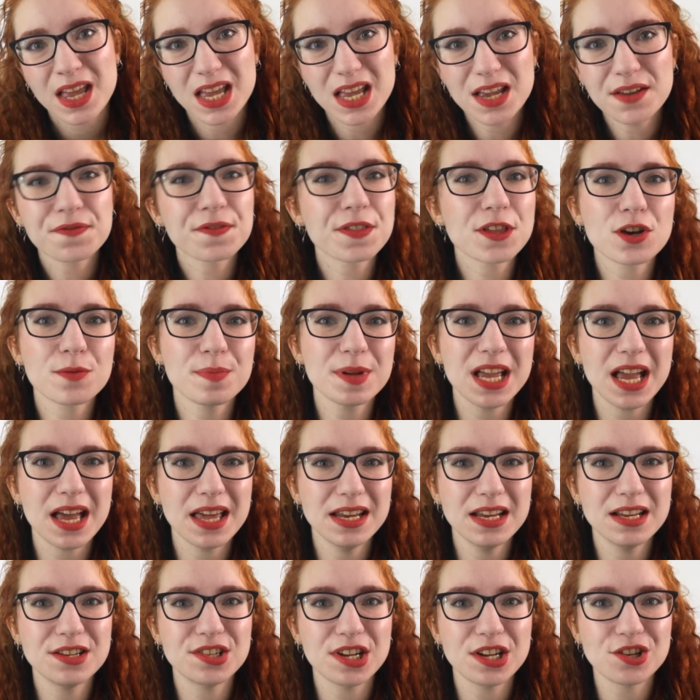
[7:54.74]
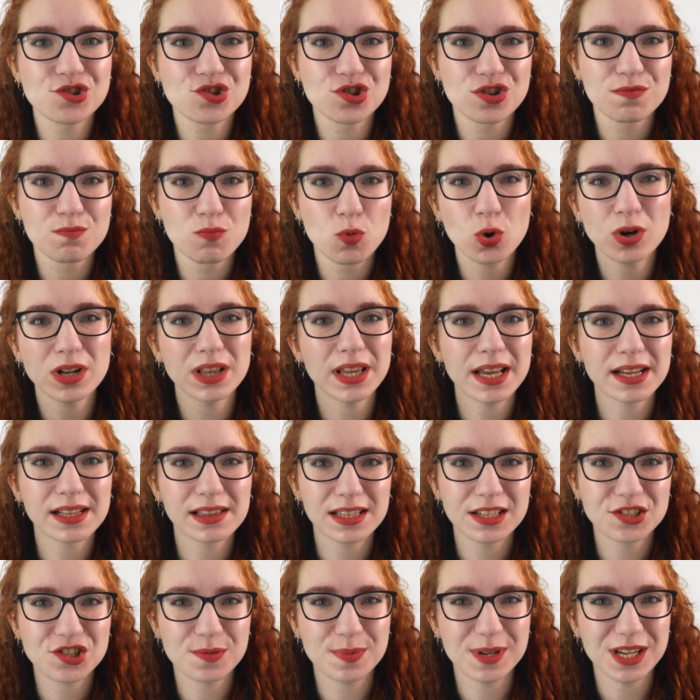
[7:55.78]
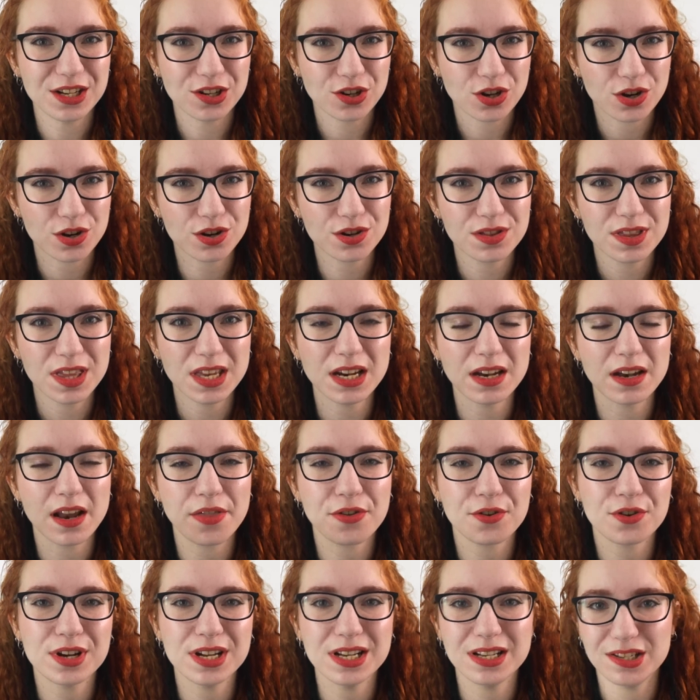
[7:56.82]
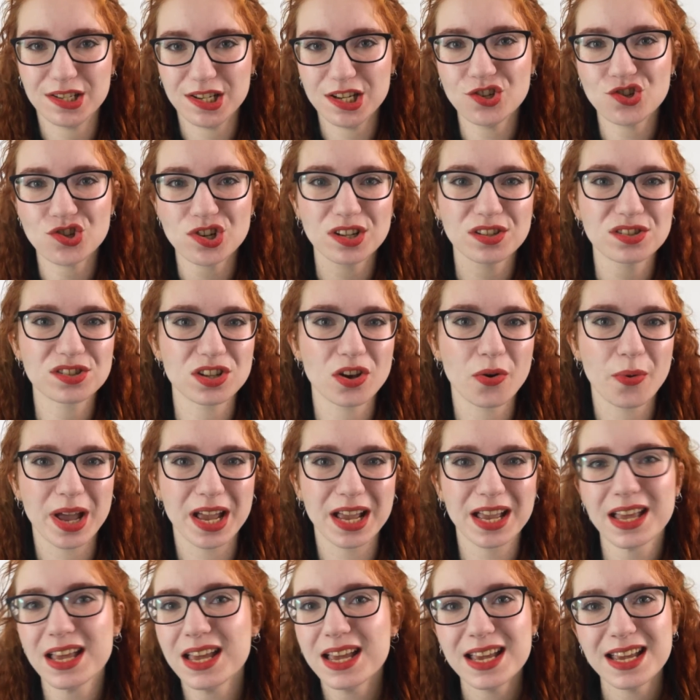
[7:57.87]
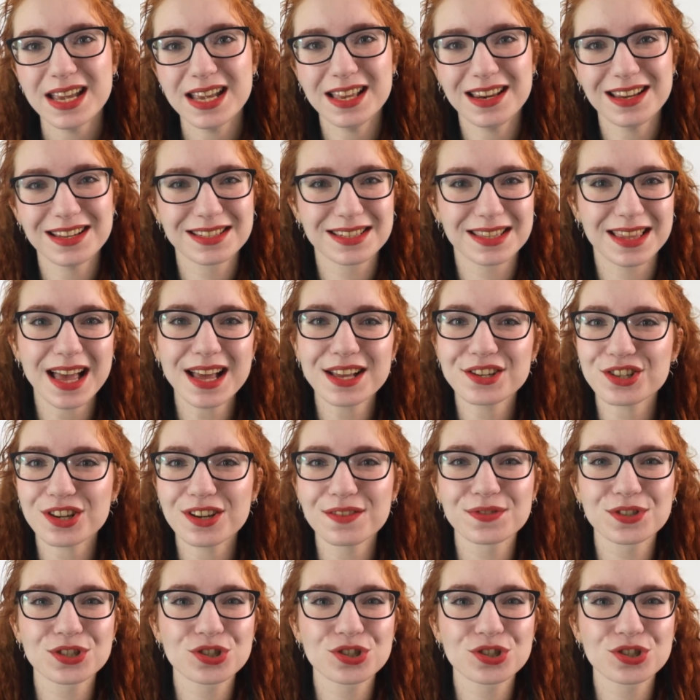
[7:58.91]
"If there be any danger more likely to be incurred than another in teaching sewing, it is that of